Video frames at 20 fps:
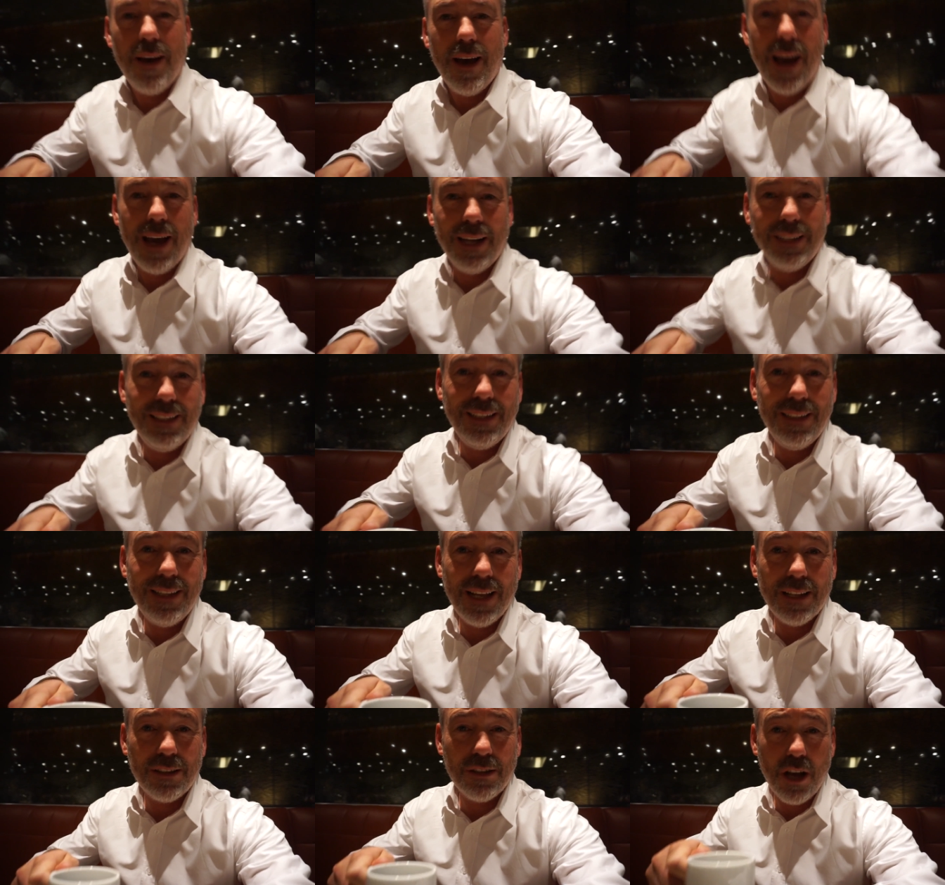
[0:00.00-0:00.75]
I
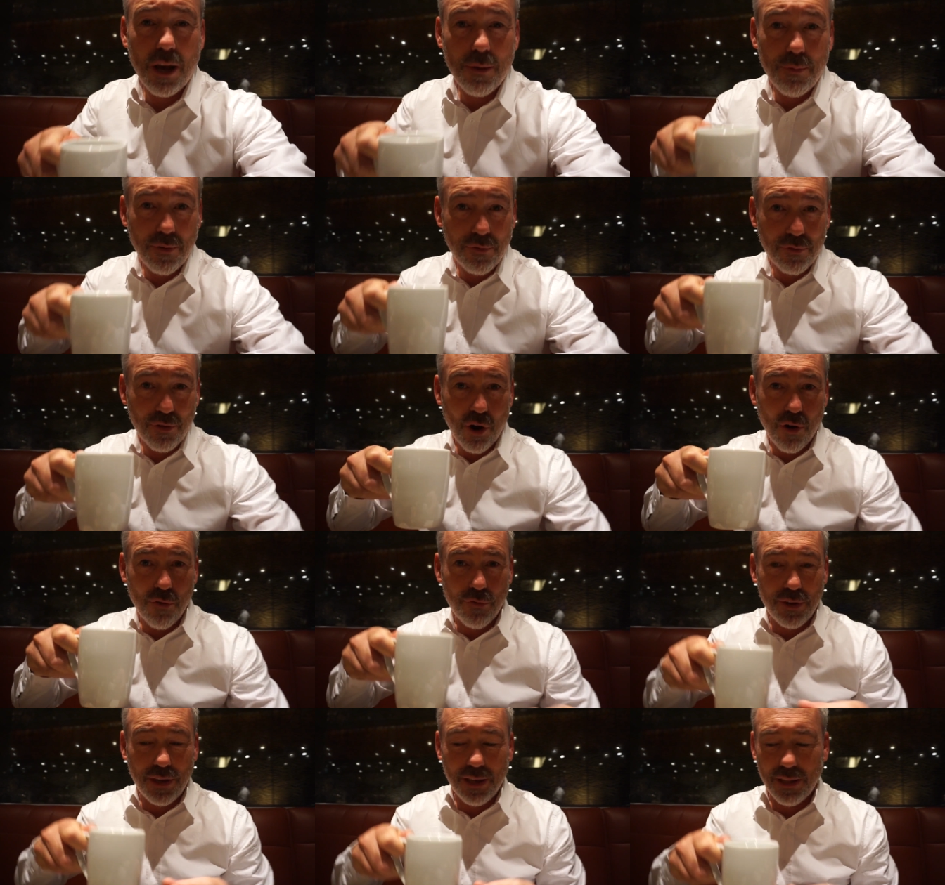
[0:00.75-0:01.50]
need that cup of
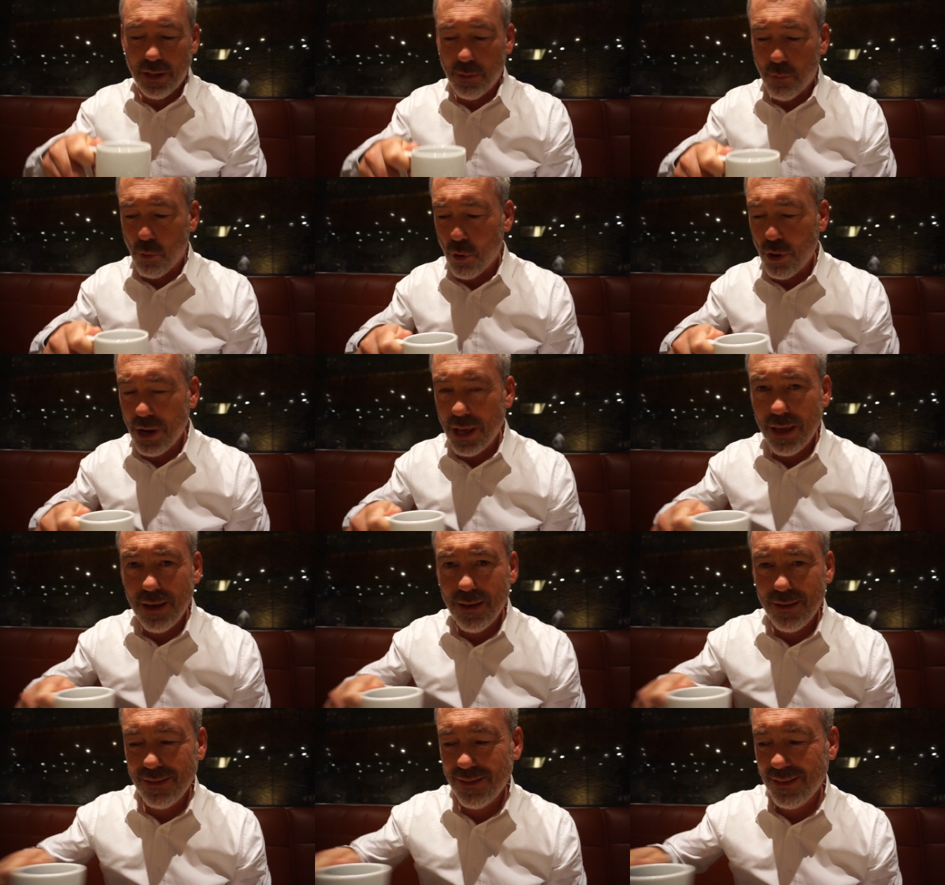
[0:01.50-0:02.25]
coffee in the morning.